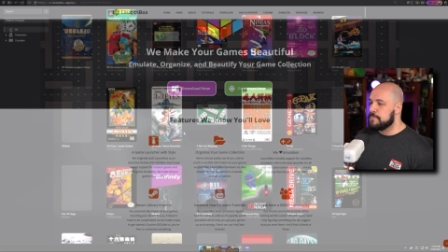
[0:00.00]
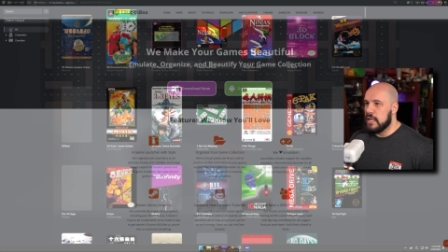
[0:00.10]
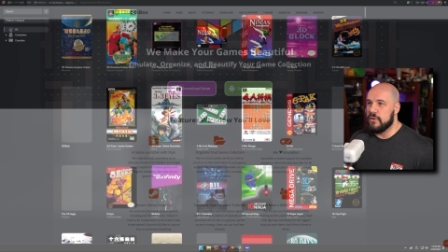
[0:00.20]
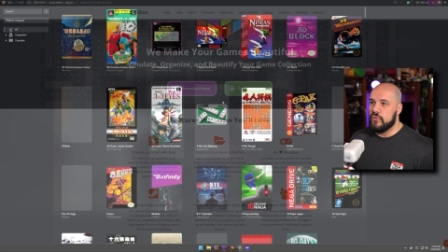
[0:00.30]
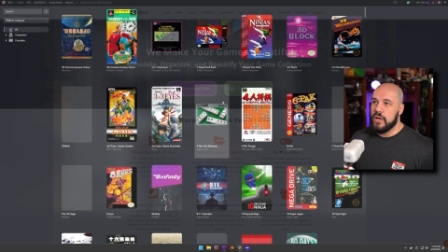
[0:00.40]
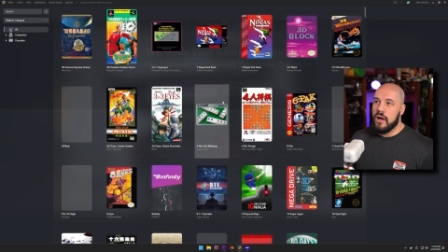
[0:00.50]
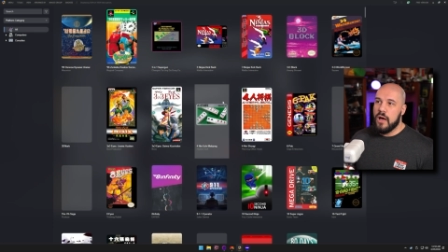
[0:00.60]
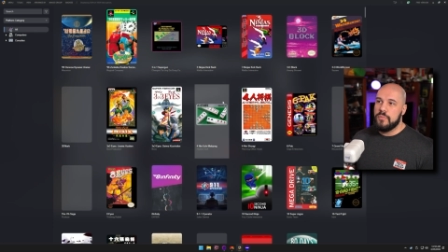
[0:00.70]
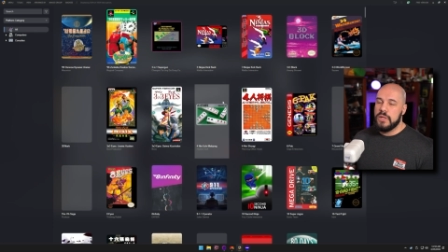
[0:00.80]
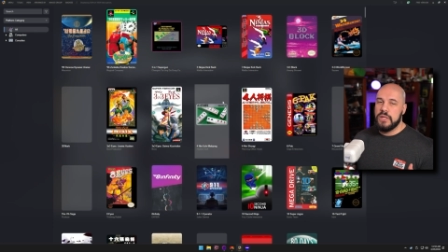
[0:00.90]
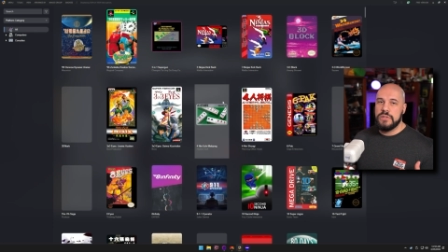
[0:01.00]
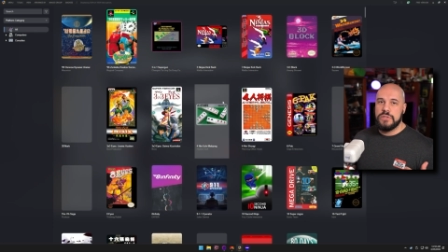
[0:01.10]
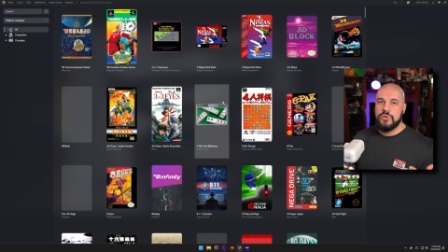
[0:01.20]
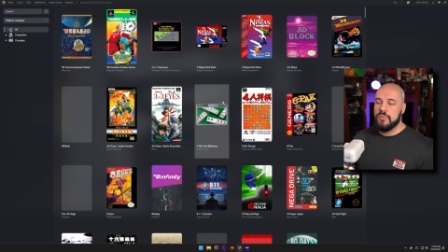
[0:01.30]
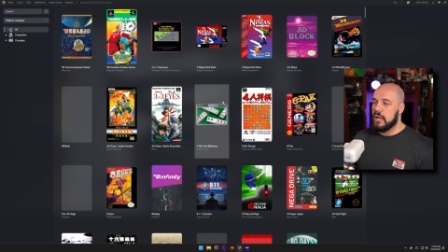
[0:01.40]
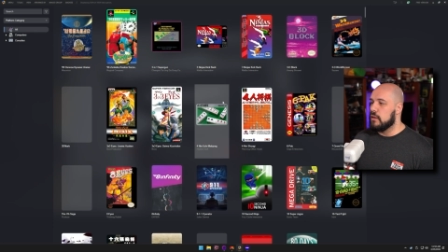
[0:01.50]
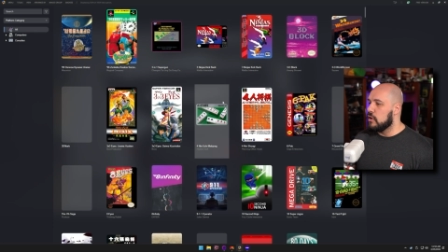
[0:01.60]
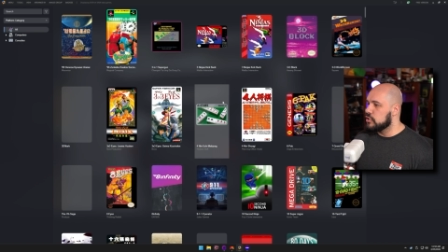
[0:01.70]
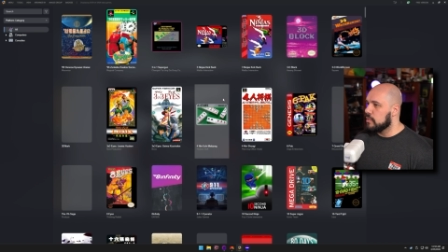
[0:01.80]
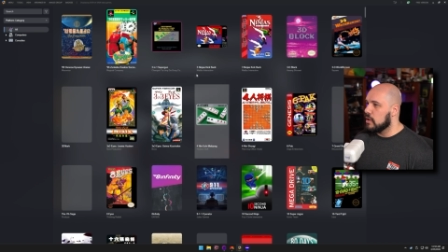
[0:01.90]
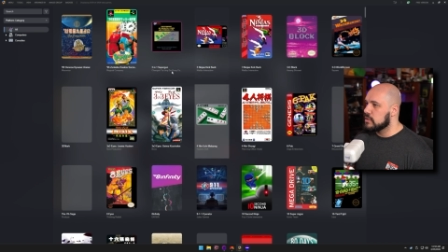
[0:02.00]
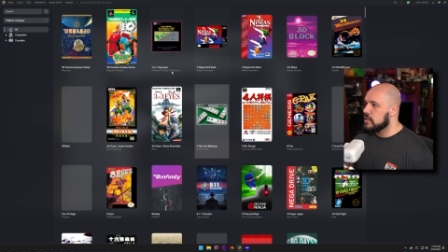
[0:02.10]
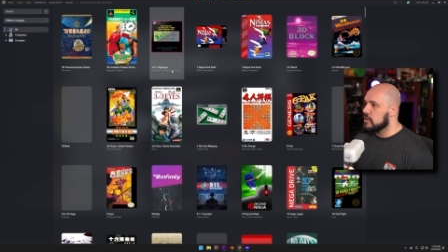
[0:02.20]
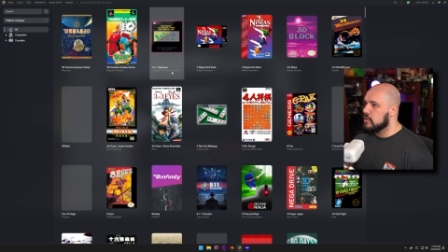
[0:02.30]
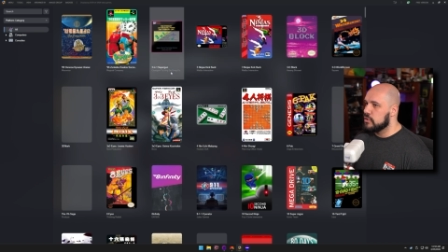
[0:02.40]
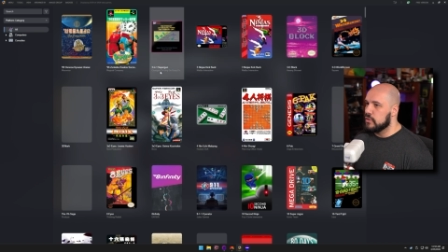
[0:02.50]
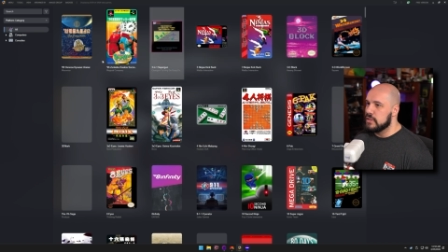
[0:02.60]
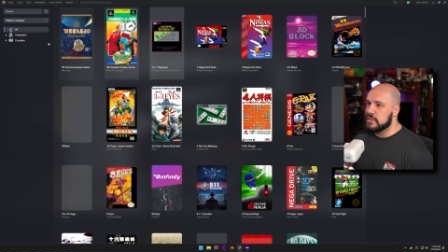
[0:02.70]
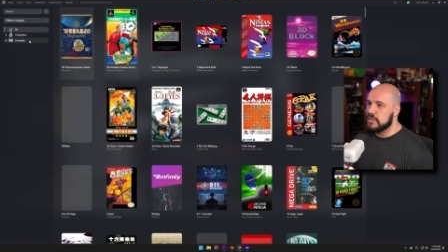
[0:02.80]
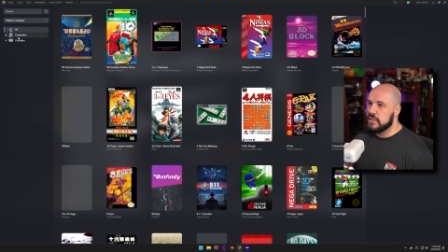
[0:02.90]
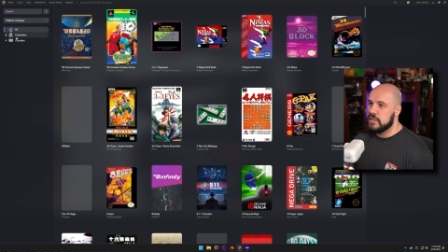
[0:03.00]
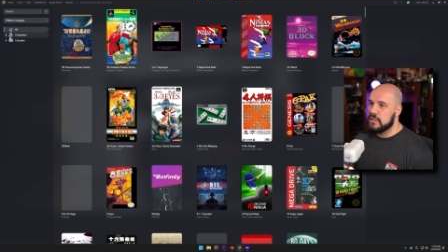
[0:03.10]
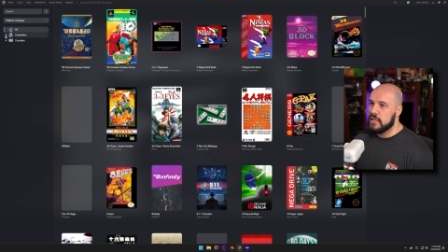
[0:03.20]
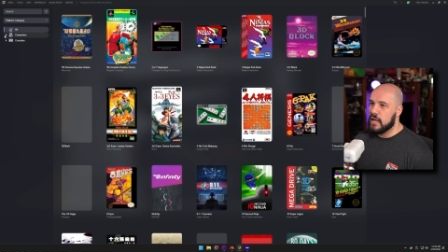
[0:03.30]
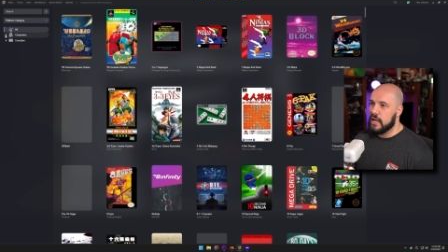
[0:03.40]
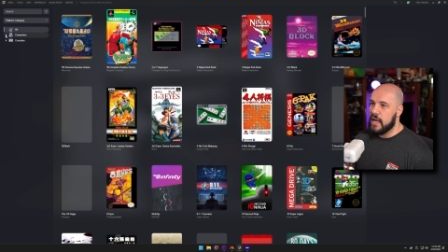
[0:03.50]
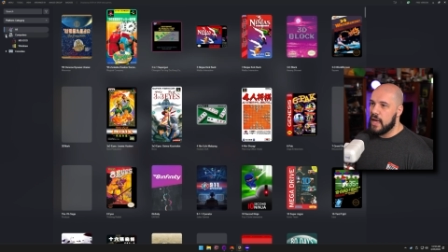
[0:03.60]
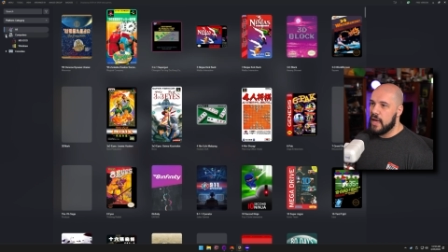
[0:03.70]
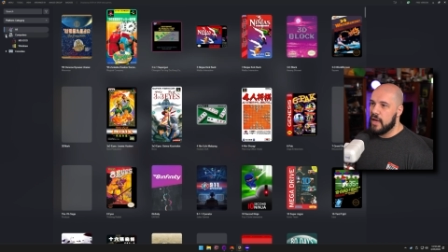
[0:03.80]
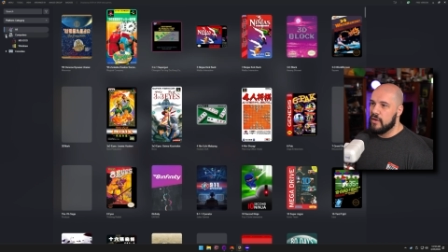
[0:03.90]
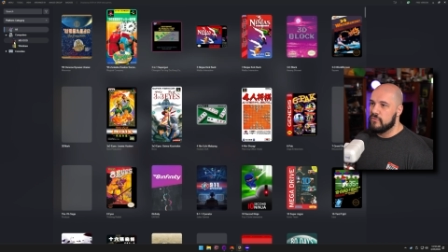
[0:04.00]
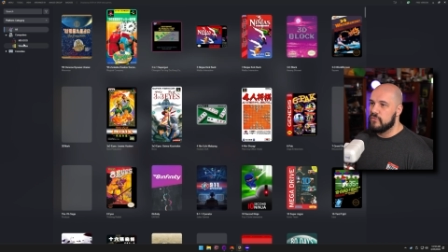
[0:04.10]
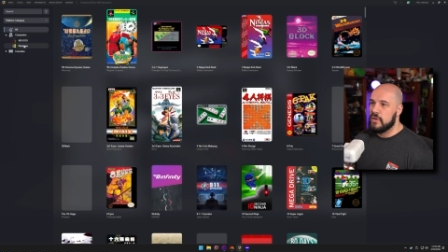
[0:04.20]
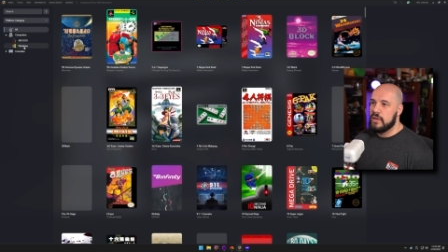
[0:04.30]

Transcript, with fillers: If we hop into my Launchbox here, you can see that I have